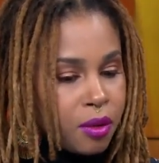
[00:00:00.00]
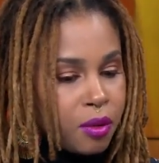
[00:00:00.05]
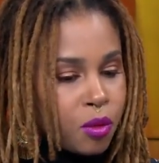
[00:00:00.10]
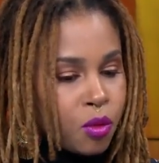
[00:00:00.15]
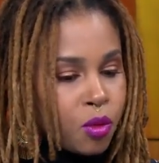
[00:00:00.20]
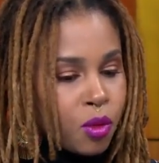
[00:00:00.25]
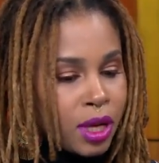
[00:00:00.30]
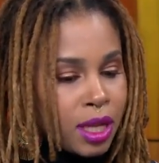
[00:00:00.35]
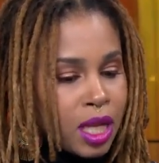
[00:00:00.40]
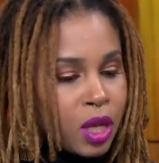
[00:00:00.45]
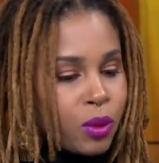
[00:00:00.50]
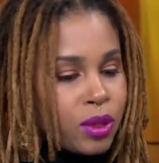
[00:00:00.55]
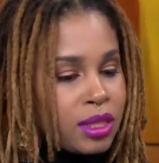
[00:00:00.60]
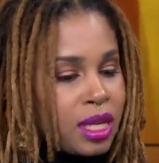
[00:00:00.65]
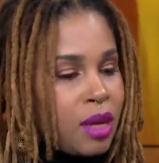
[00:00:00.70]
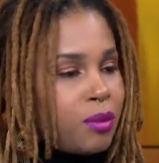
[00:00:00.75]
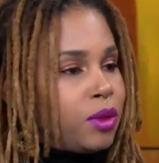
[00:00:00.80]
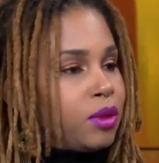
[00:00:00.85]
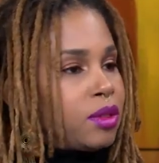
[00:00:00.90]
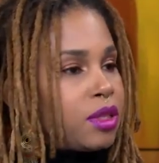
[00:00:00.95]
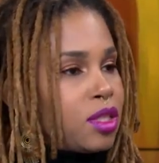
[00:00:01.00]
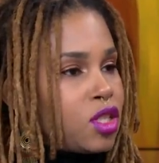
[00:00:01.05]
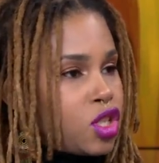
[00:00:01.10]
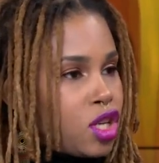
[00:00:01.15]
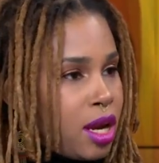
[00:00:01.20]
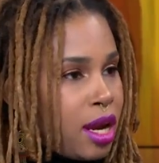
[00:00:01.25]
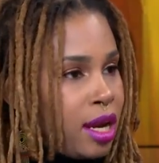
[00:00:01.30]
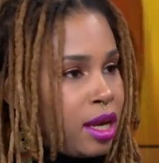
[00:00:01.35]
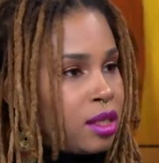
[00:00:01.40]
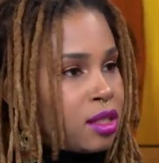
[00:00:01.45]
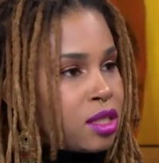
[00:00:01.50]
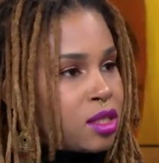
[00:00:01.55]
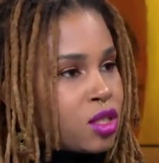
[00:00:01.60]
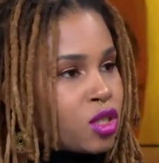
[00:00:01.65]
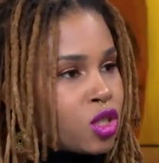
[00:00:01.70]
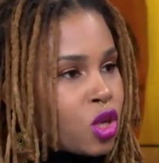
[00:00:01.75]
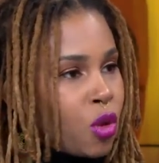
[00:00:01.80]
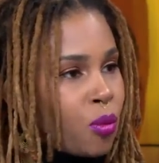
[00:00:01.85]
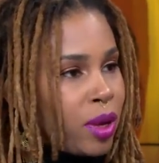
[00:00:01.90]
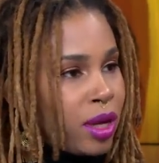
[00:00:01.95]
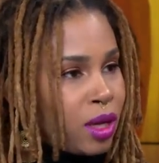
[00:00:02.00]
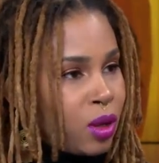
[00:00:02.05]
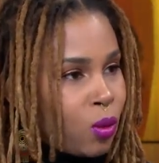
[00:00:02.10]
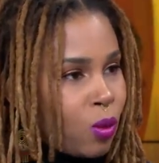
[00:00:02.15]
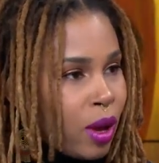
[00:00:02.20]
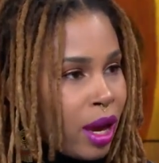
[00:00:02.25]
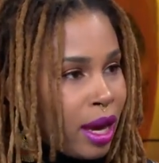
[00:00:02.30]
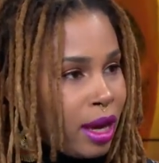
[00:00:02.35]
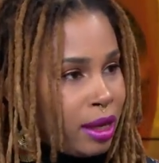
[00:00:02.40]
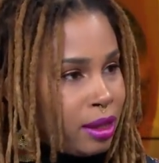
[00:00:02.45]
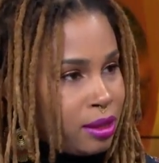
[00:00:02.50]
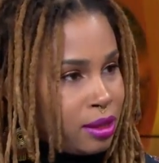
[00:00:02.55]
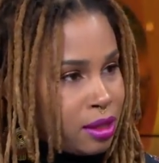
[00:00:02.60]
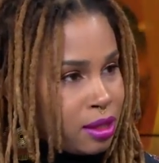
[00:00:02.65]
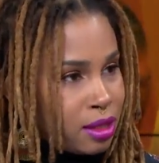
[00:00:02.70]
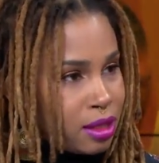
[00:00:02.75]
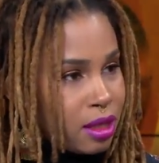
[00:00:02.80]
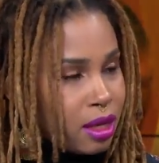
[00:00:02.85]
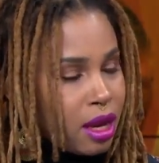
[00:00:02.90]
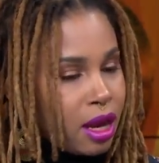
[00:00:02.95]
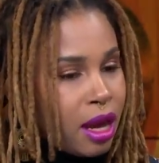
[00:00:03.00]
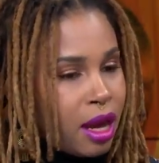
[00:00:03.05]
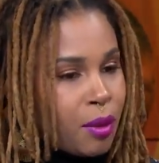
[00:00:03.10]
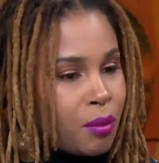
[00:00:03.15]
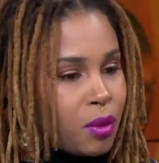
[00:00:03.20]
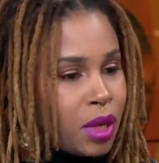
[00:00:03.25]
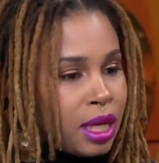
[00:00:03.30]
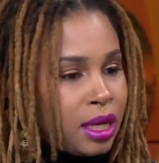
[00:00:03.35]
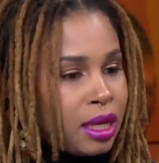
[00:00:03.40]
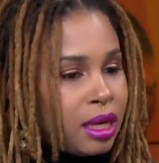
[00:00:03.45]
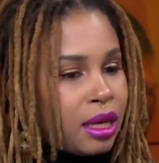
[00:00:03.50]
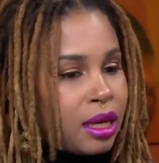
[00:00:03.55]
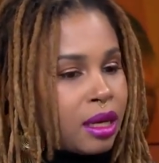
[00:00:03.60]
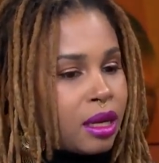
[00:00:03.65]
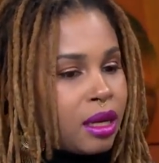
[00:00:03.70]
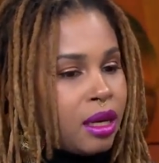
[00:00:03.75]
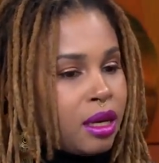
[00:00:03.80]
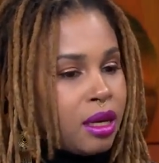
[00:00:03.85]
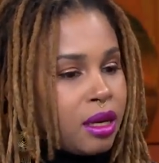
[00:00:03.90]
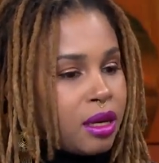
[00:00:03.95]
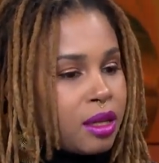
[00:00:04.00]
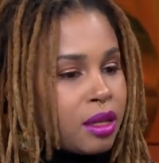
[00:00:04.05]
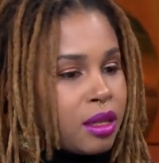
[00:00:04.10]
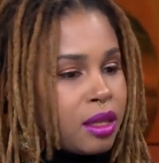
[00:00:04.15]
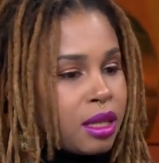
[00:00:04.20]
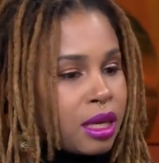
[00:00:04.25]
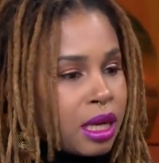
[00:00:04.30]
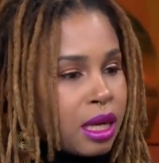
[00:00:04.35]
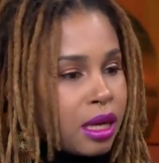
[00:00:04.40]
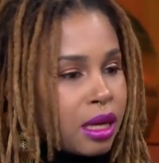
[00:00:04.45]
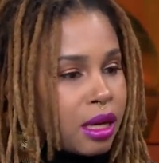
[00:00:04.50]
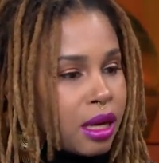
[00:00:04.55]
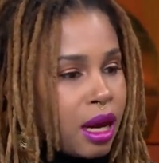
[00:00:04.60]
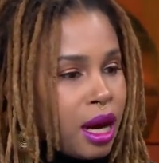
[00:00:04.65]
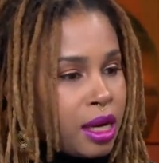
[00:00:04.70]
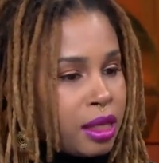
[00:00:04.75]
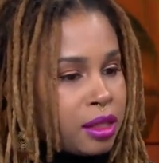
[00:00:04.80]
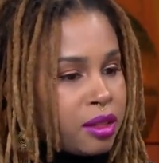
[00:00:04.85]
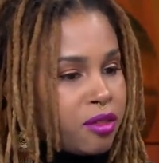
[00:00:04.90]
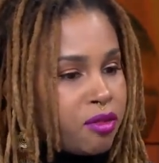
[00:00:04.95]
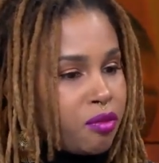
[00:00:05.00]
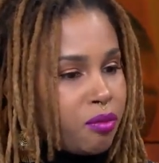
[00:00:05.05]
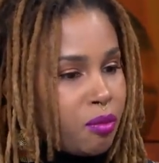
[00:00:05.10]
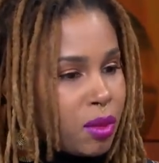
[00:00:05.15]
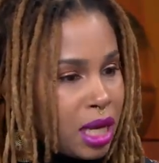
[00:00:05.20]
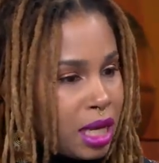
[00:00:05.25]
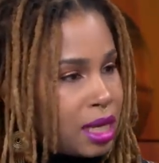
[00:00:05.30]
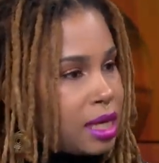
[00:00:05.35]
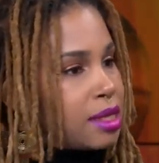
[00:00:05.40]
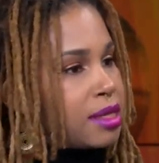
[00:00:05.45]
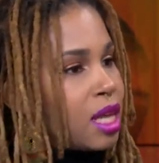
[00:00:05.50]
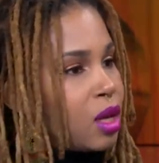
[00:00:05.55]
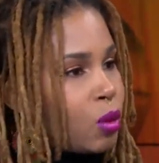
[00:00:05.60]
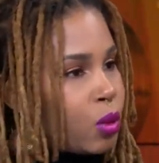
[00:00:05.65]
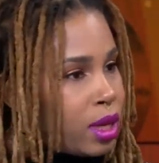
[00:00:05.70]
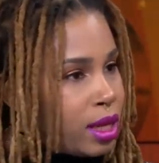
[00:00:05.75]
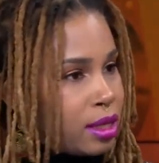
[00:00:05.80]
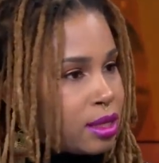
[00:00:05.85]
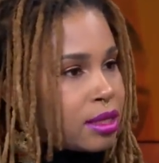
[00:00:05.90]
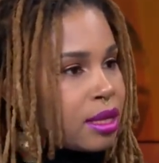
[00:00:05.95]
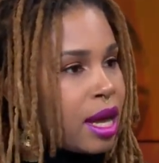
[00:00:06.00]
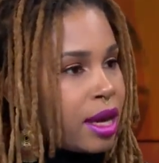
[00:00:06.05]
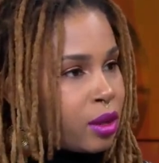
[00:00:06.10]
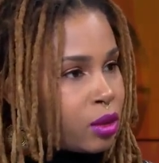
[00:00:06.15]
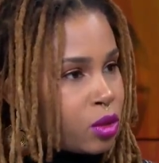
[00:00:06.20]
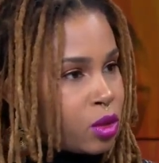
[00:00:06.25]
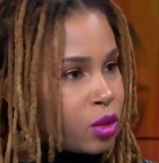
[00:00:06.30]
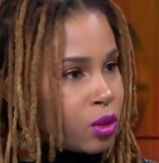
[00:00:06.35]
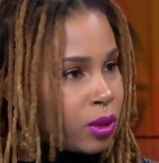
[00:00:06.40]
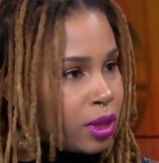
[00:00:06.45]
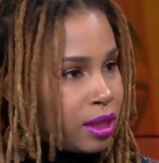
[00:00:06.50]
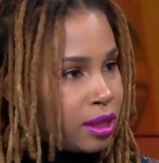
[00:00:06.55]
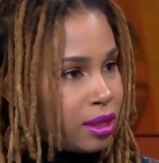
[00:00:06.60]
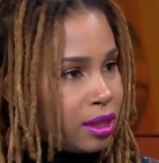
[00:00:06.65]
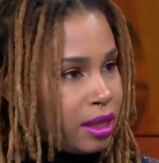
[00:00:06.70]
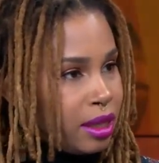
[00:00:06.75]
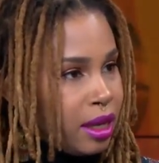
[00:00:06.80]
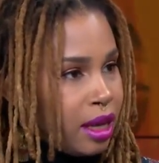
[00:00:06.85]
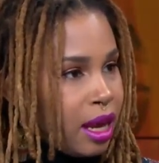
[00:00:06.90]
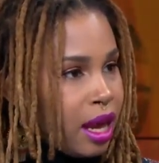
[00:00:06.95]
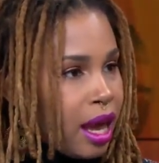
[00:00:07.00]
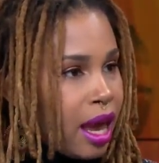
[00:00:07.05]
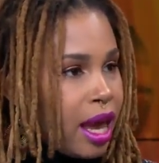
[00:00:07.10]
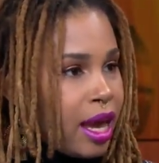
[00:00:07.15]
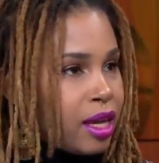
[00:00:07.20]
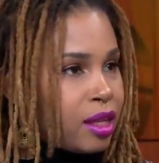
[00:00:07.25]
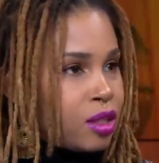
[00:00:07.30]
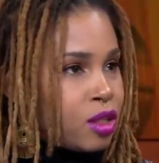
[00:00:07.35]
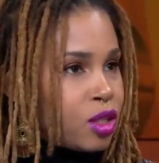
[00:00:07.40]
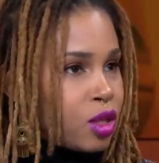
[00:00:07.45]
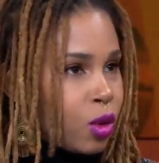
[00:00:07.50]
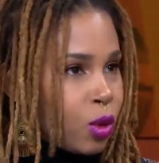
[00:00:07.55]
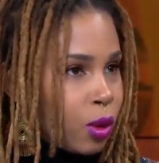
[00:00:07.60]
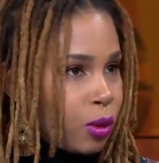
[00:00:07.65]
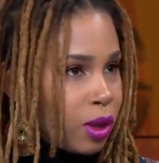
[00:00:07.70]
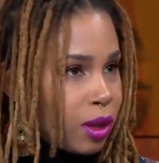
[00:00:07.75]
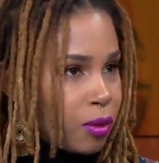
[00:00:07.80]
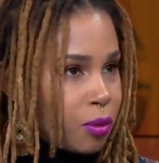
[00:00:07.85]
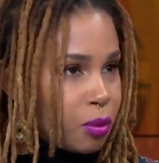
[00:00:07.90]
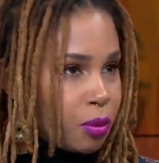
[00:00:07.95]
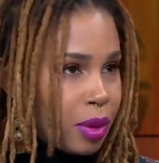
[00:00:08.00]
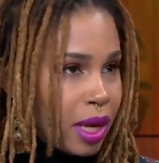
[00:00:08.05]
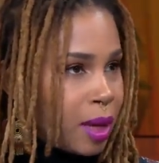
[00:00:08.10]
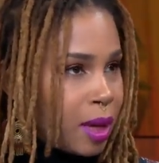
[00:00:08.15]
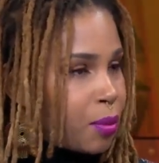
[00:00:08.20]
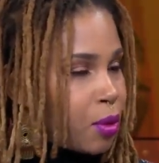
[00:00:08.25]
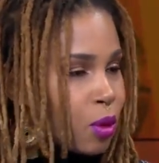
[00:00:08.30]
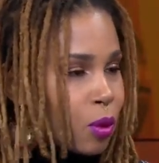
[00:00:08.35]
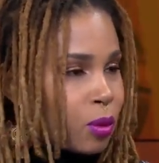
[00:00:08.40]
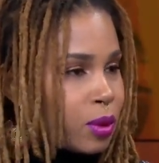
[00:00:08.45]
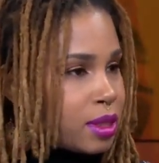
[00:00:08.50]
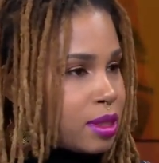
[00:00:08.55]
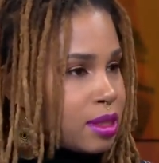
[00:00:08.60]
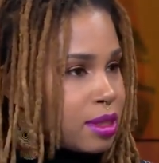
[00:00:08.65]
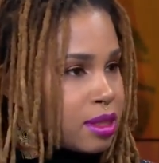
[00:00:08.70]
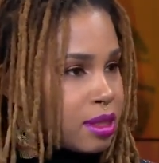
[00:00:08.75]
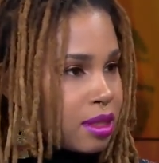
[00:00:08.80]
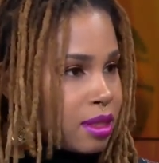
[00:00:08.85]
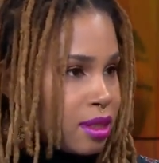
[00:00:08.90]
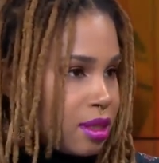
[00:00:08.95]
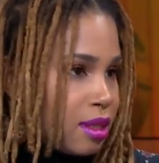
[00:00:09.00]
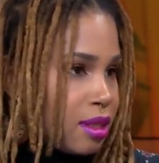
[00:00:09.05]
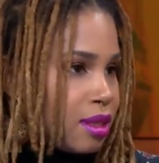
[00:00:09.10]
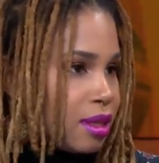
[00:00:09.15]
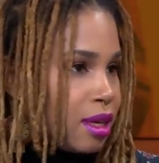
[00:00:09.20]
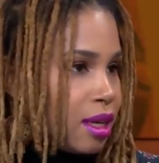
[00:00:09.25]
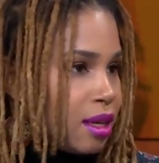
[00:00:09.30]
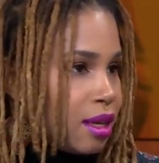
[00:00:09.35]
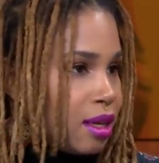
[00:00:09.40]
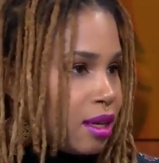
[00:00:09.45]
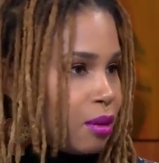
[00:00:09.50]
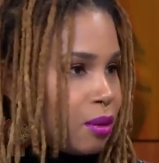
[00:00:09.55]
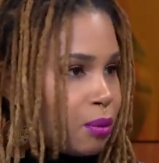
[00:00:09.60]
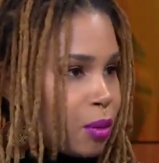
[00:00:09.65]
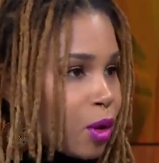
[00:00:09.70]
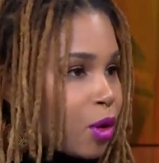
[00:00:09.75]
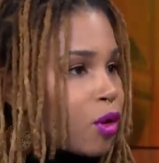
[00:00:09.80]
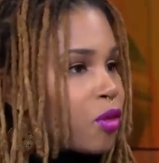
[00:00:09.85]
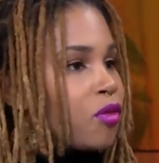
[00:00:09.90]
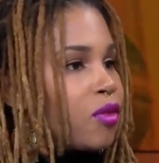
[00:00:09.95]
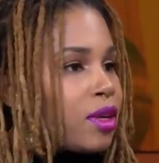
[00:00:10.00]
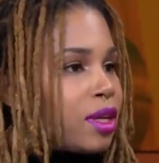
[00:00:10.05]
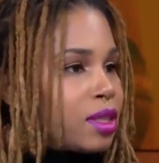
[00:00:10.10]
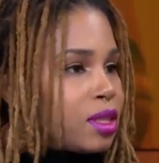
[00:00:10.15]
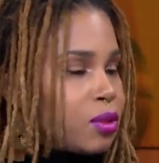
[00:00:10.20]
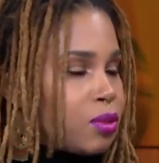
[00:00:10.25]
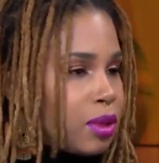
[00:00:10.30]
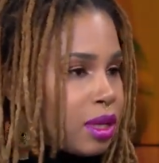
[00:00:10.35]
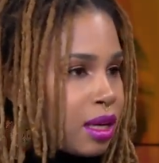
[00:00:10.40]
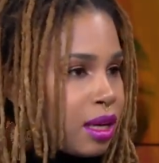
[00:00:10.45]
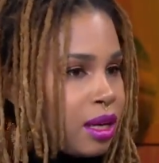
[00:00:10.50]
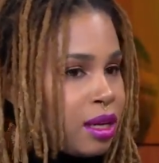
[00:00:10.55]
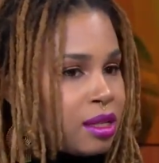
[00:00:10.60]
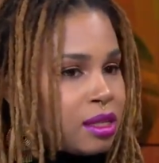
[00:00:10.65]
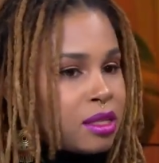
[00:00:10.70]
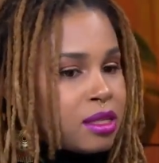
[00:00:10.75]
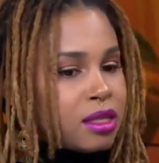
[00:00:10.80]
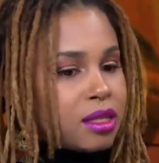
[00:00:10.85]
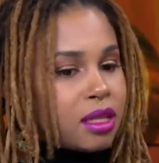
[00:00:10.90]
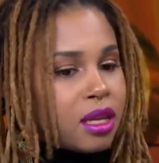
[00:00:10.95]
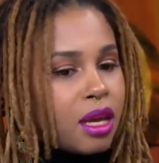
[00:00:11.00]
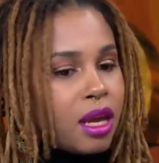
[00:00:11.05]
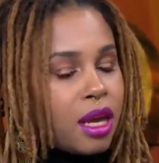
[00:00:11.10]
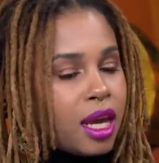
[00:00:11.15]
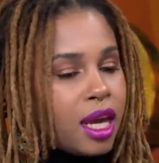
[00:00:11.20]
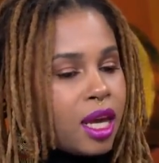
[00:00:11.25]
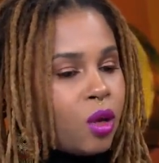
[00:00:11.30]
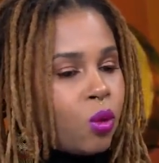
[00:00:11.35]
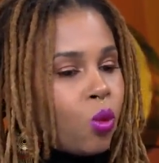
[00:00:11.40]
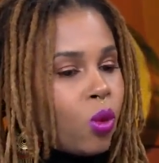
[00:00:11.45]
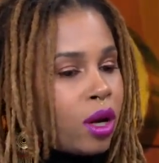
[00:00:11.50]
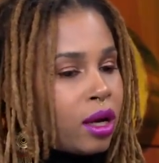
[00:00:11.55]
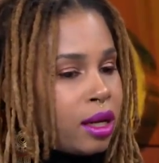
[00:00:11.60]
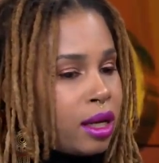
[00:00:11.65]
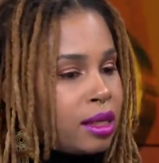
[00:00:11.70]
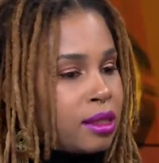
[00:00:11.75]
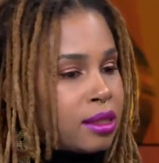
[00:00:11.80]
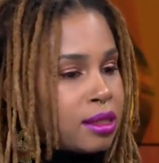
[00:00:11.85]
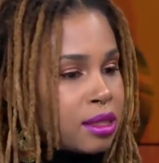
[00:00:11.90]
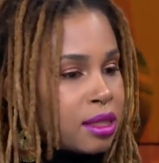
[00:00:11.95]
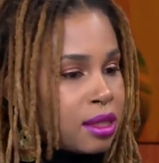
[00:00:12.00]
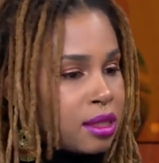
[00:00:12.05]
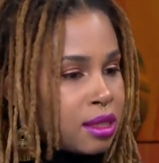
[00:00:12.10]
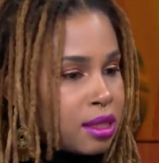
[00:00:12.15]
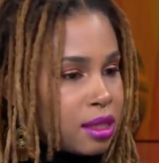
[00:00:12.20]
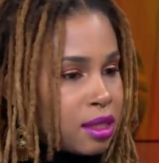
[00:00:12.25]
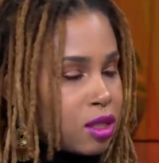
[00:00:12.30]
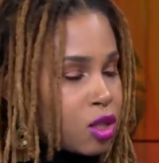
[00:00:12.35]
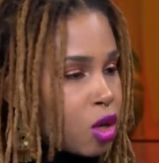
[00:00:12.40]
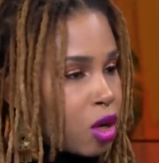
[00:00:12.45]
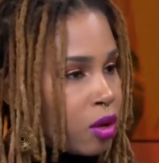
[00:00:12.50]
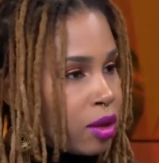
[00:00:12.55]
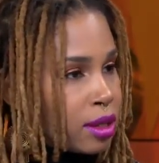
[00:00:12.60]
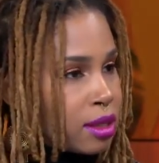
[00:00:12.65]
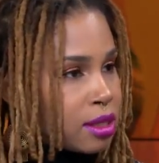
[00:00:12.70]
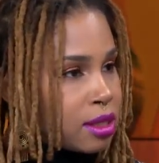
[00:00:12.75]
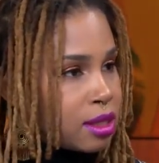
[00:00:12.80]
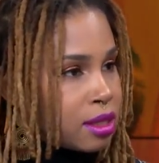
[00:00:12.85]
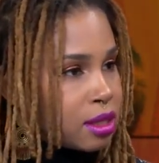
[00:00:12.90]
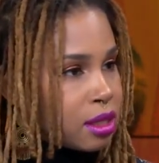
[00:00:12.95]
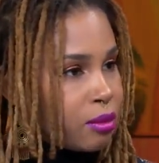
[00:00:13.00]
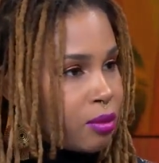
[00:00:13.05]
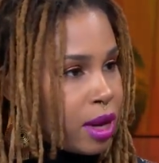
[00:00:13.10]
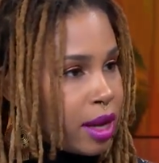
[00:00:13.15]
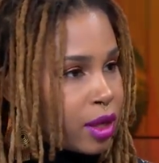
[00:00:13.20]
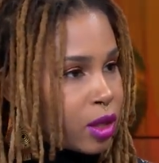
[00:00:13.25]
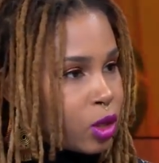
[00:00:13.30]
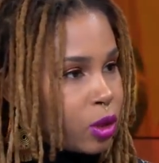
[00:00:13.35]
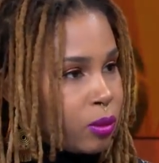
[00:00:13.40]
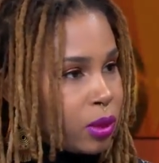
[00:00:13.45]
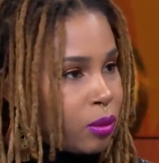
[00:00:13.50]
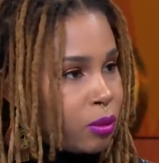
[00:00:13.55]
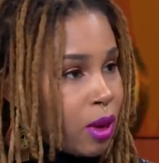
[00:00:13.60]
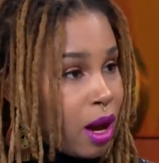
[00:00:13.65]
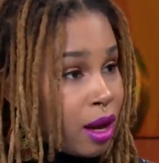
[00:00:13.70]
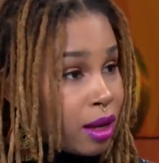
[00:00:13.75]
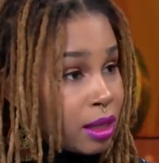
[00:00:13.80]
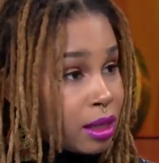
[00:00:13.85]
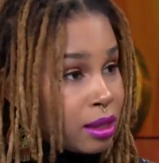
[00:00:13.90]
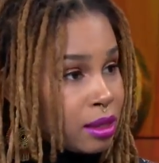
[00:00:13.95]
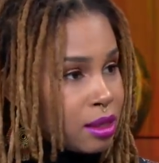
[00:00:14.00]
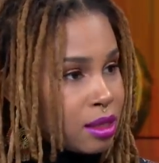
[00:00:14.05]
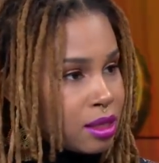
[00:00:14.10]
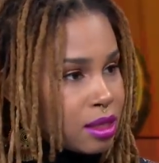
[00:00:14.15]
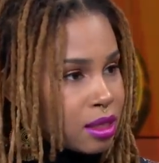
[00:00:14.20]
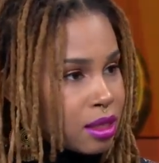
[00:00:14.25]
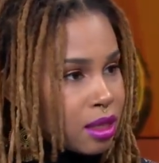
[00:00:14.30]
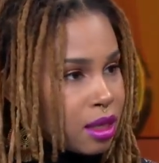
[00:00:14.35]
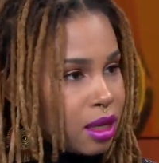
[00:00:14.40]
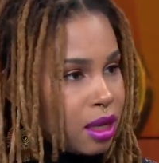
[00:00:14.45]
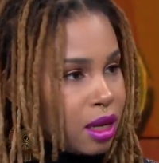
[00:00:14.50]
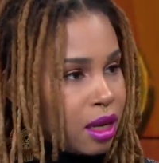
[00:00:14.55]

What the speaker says: really was able to change in so many ways, meaning the kind of meanings that we assign to it. And so paper was perfect because in one instance it's currency to buy human bodies.